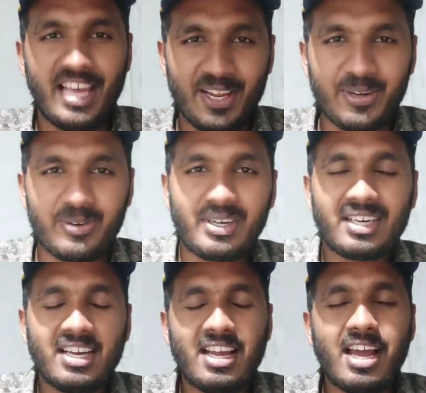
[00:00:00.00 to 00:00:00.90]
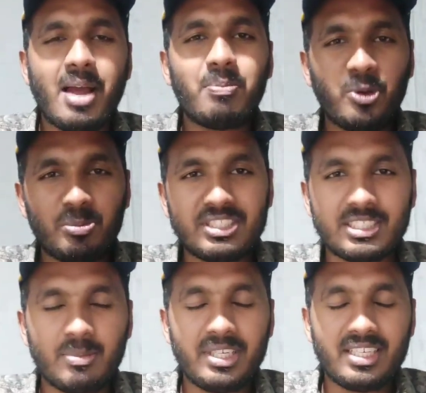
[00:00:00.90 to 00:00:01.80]
Hello everyone, I am Mohammed
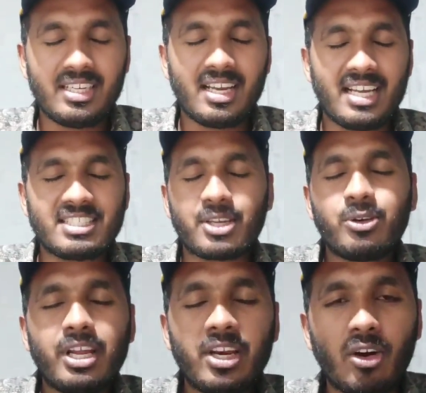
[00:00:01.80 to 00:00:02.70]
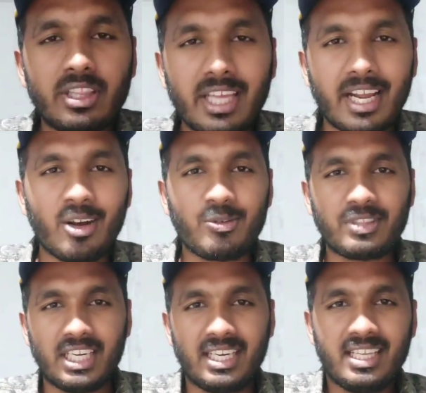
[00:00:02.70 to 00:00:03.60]
Shibin. I secured an all-India rank of
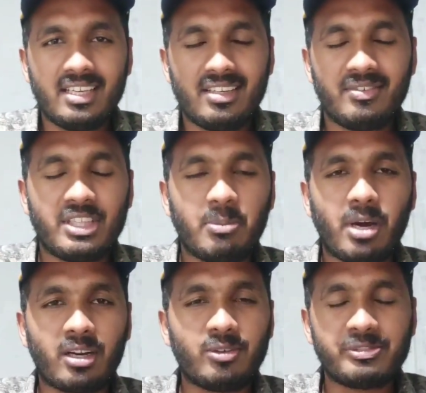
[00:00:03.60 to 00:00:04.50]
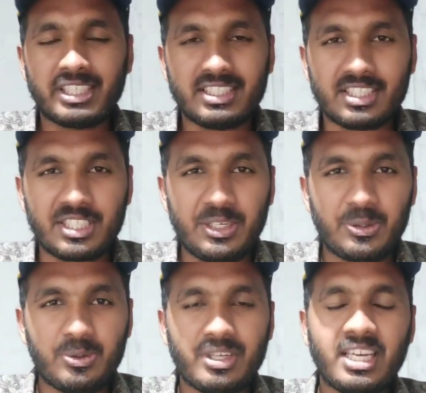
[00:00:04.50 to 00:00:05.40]
13 with a mark of
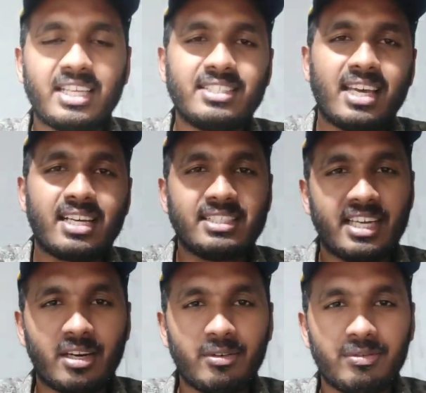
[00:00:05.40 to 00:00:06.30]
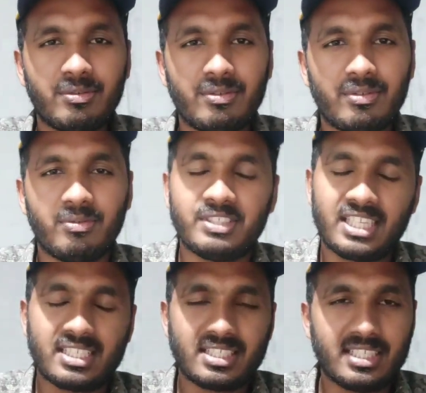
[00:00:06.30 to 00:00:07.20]
362 in ICAR JRF
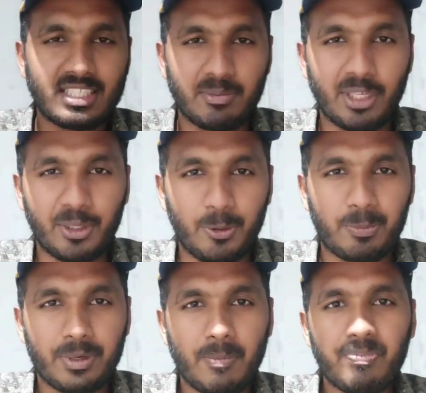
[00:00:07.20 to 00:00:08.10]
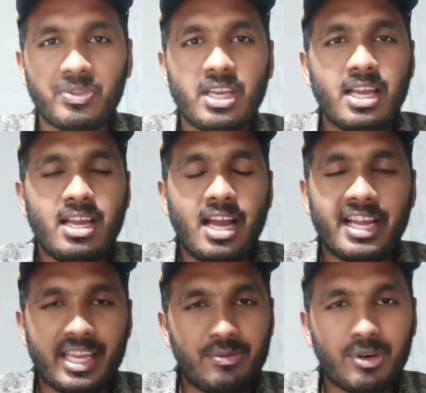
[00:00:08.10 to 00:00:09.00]
Physical Science subject group. I
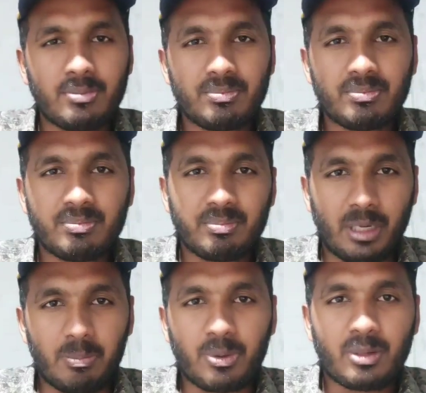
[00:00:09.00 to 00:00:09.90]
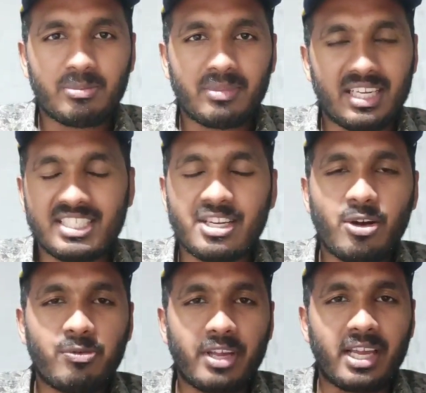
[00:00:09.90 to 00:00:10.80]
came from Malapuram, district
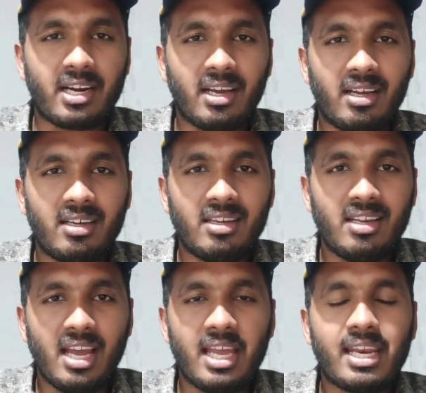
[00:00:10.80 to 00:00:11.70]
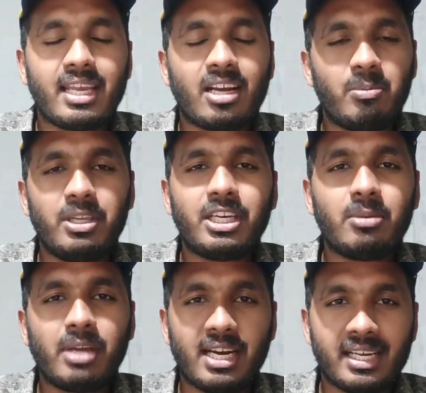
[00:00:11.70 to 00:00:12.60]
of Kerala, and I
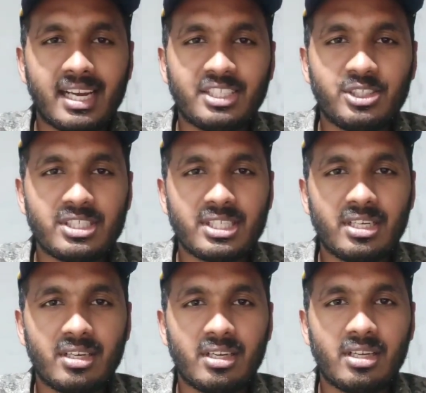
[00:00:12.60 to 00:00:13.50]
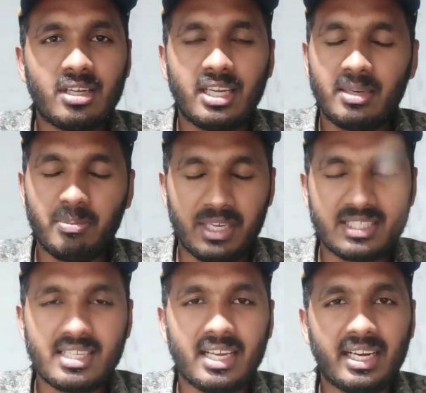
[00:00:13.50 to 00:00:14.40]
completed my undergraduation in
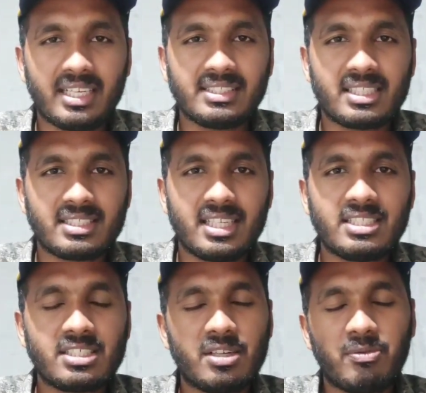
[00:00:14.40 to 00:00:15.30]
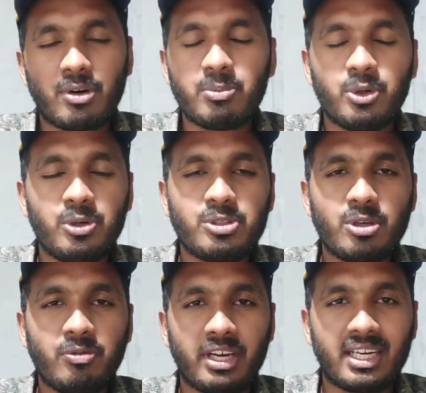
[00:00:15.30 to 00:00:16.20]
BSc Agriculture Science from
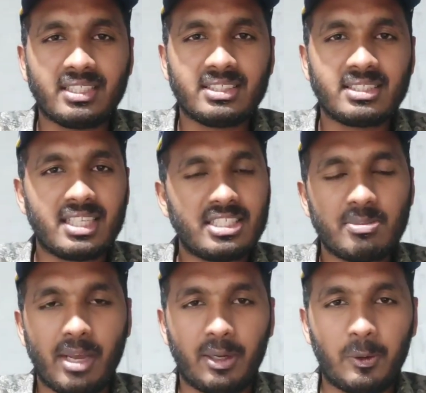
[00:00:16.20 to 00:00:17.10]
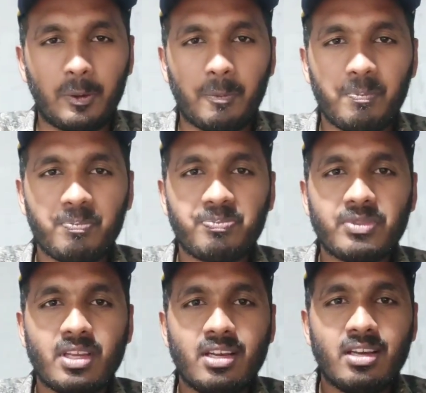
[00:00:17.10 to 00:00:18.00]
University of Agriculture Science Bangalore.
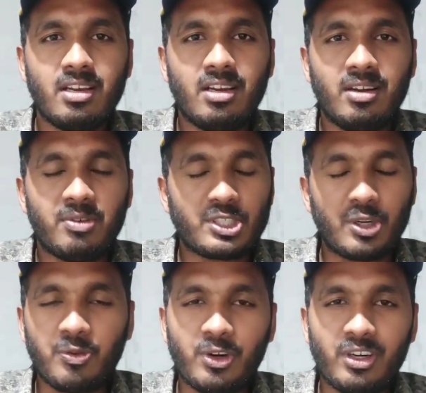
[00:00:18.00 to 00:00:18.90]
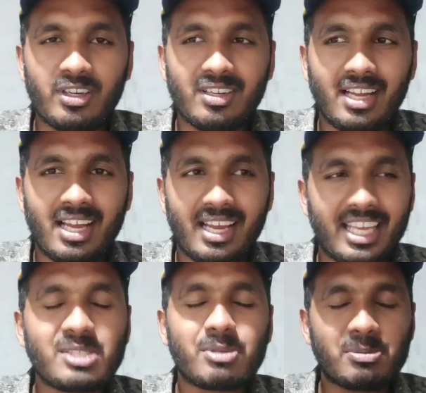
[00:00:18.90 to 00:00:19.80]
First of all, I
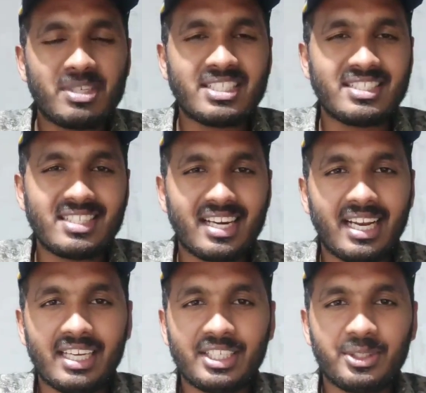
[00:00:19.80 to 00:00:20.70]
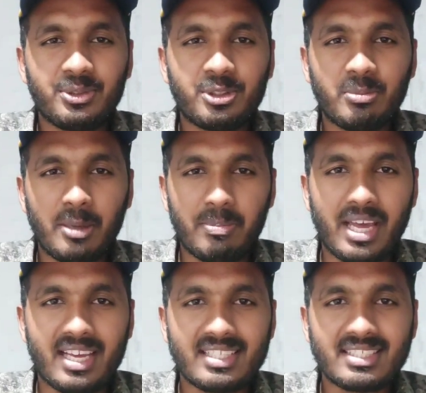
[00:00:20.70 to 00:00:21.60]
express my sincere gratitude to my
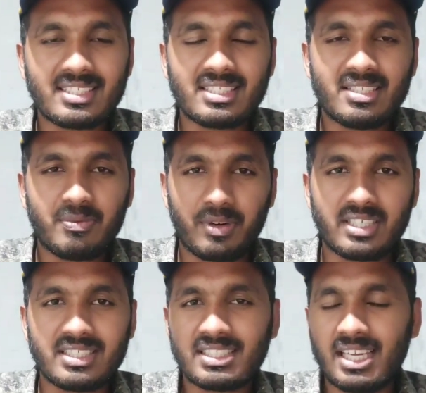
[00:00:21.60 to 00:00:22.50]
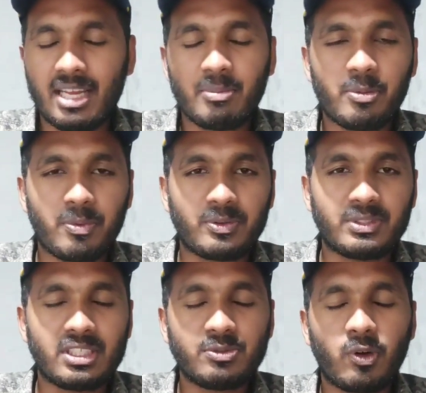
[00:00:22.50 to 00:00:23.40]
parents, friends and my
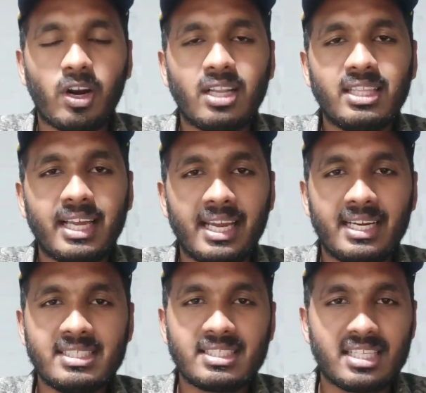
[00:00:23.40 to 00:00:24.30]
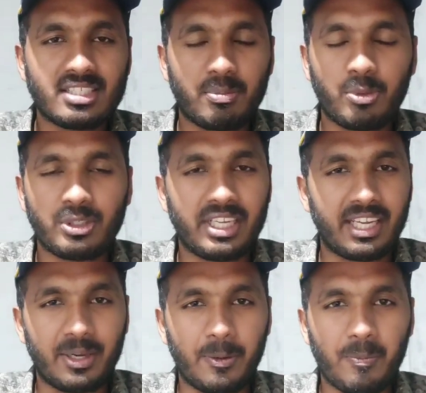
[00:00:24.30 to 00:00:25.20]
professors for all the guidance and support they
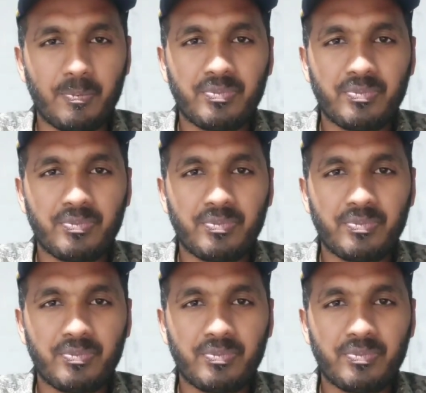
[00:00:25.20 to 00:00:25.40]
gave.